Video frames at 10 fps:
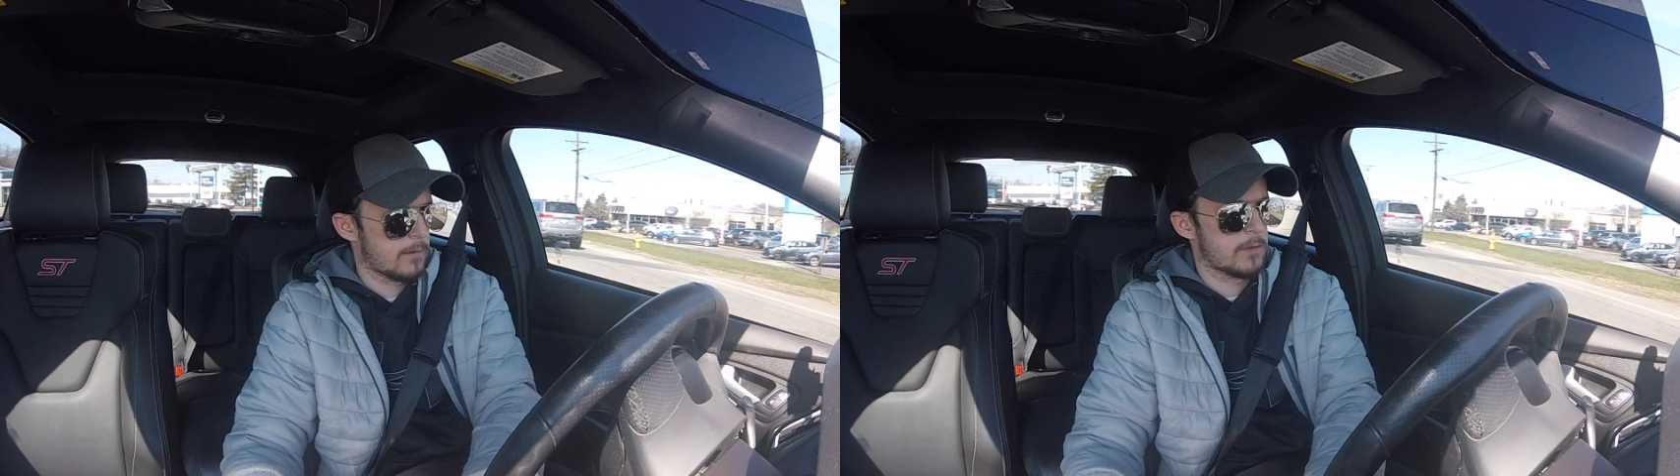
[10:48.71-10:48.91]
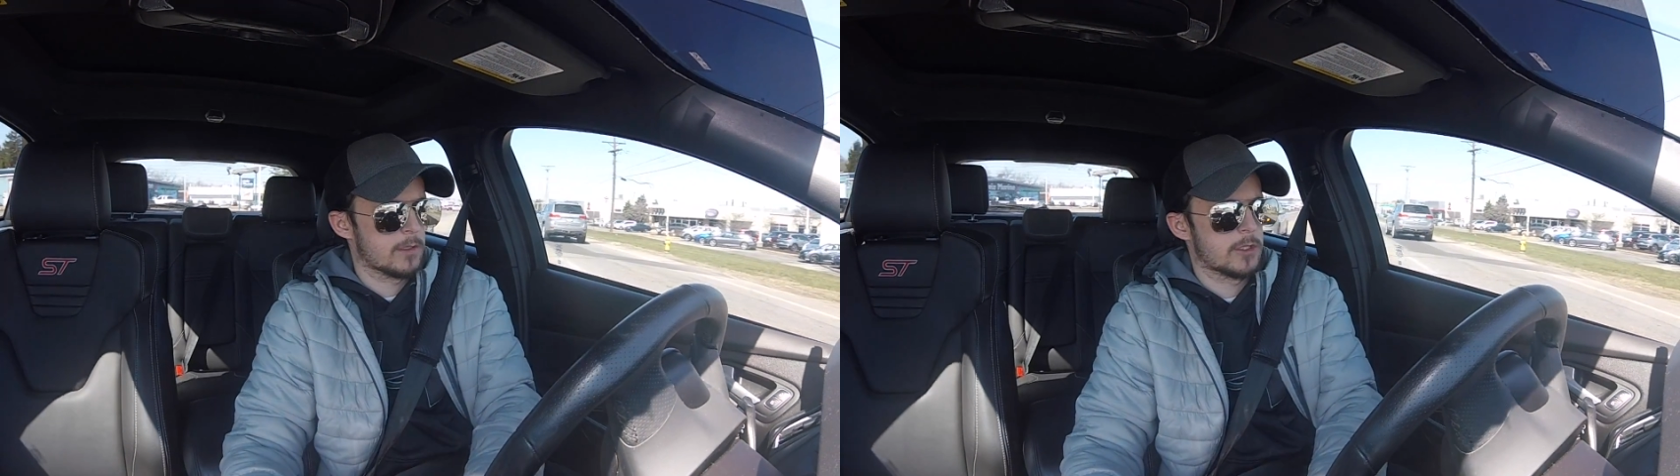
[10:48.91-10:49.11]

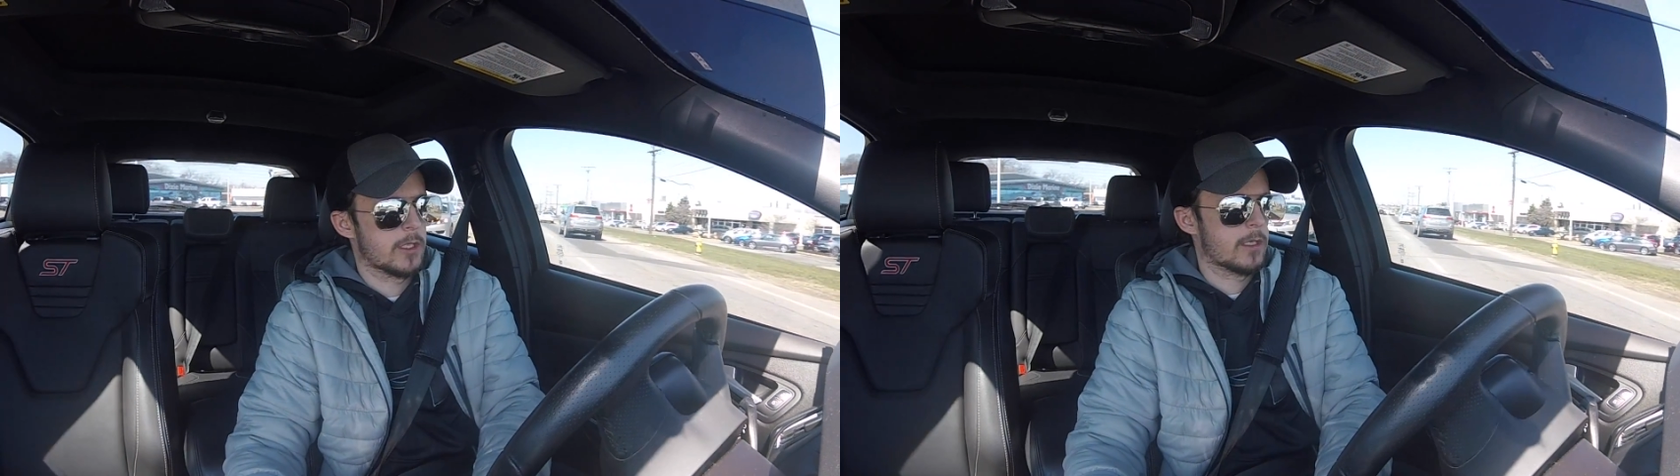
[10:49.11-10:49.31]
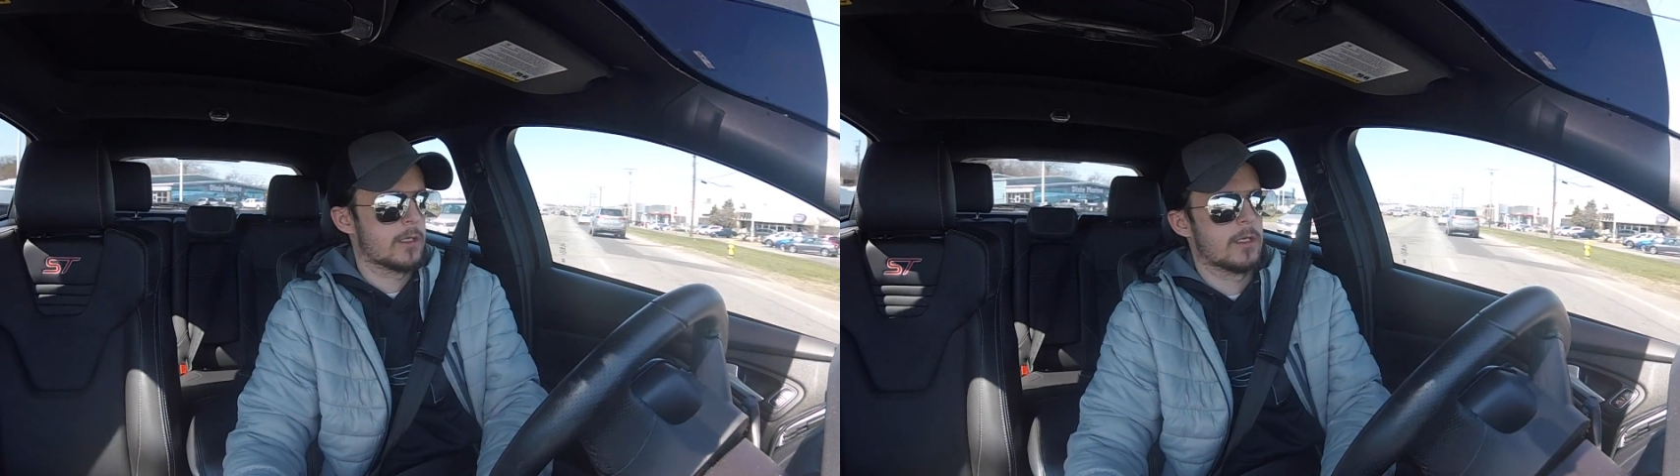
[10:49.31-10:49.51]
to
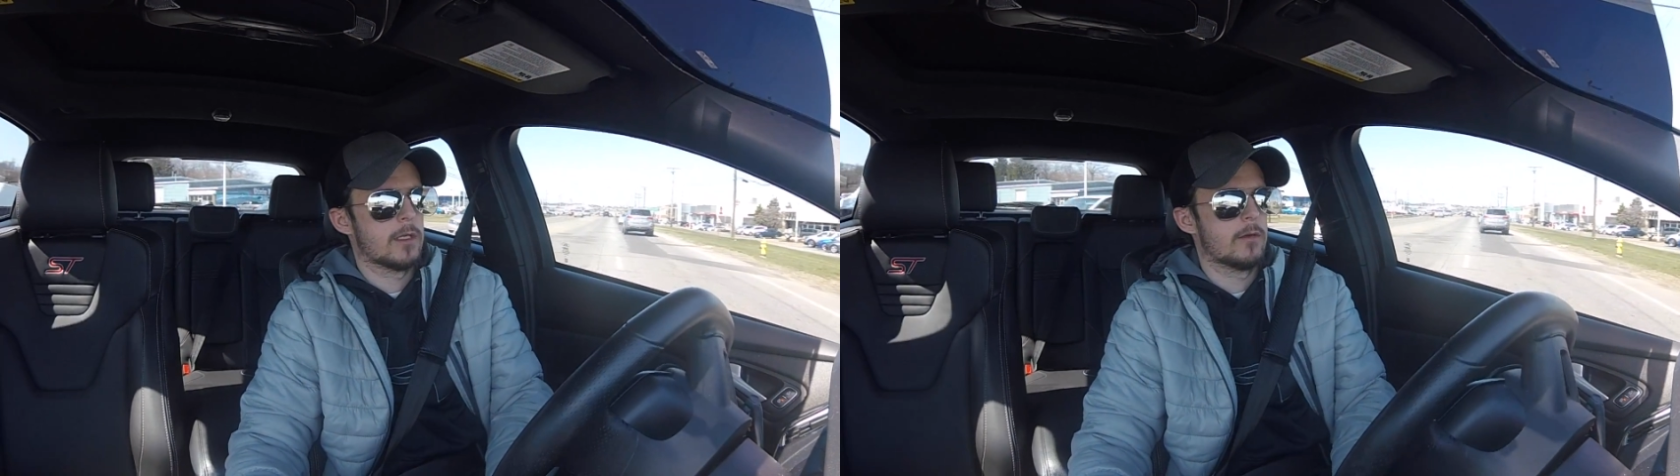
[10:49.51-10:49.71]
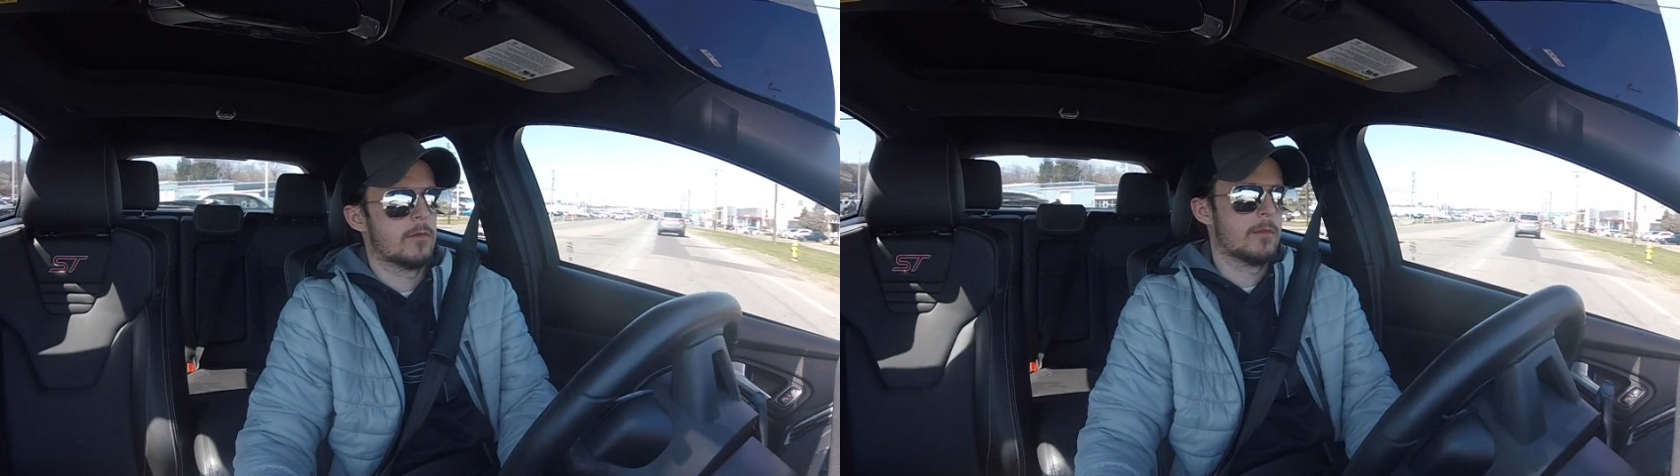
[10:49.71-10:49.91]
check, I
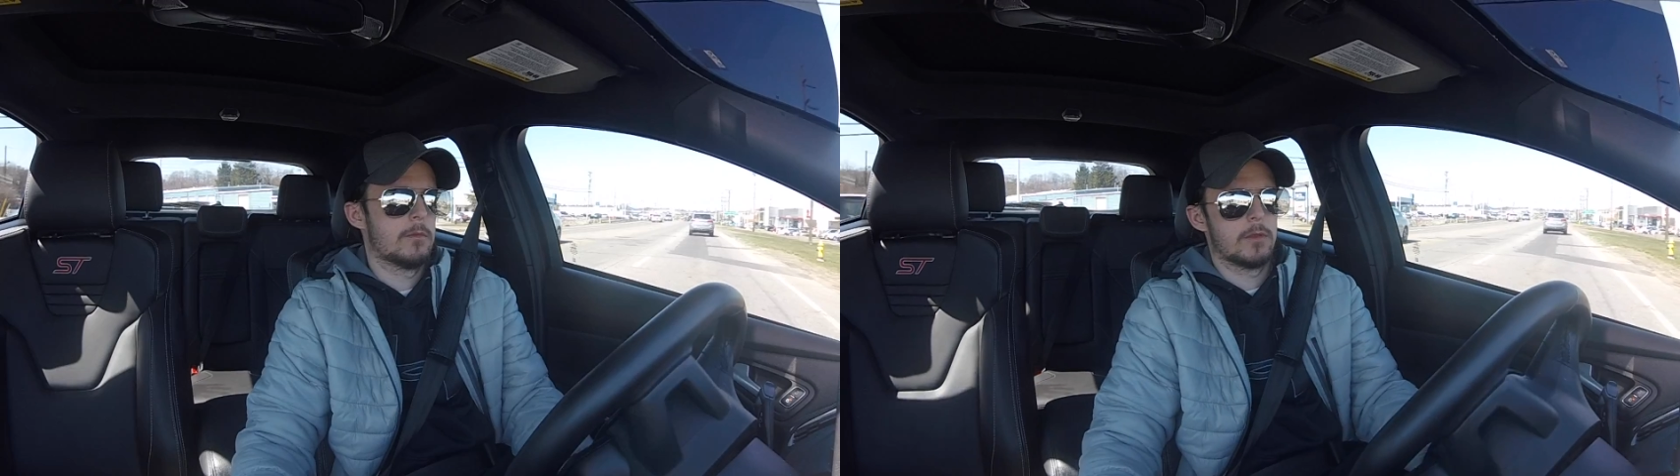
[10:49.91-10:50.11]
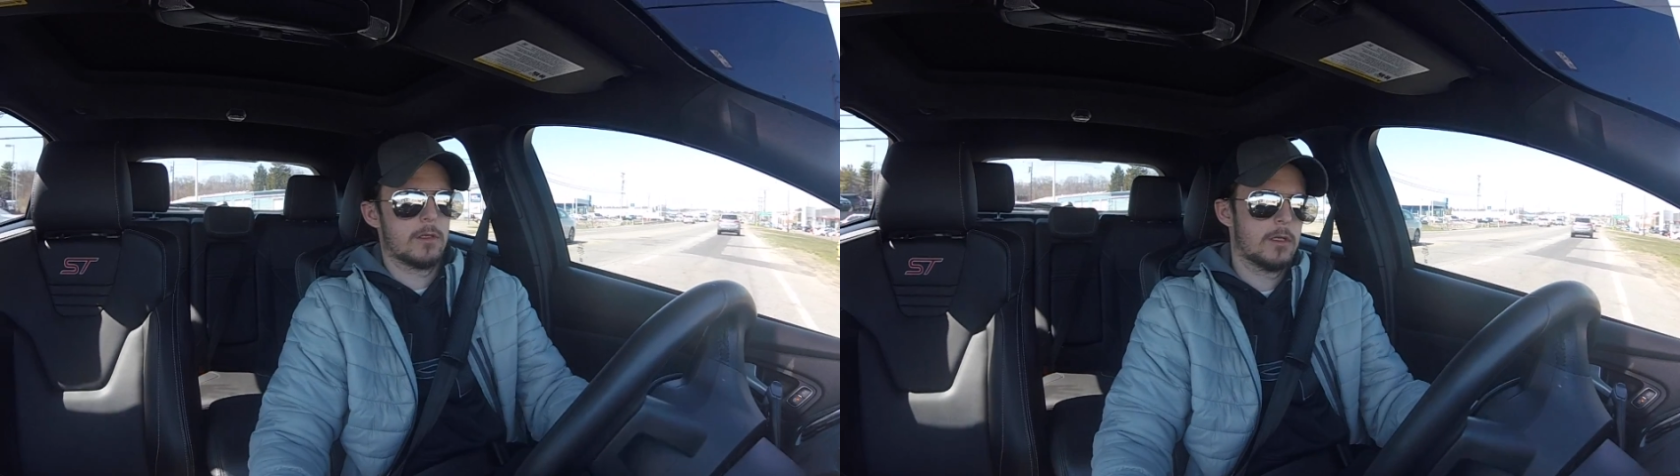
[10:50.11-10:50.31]
can't
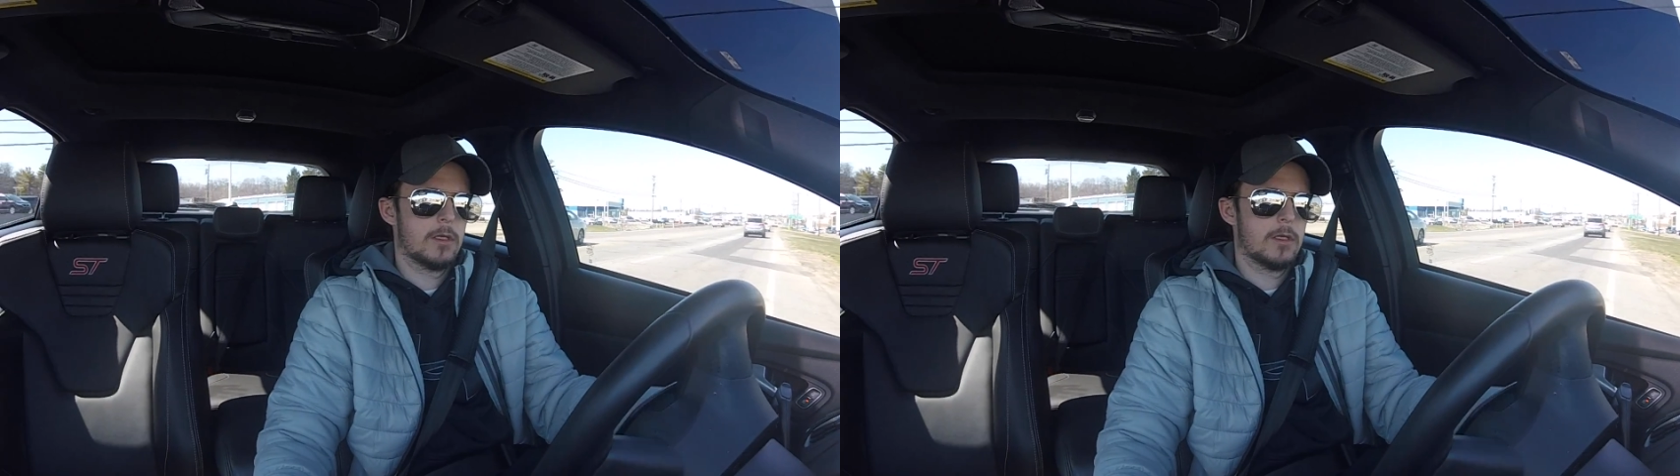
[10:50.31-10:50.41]
remember.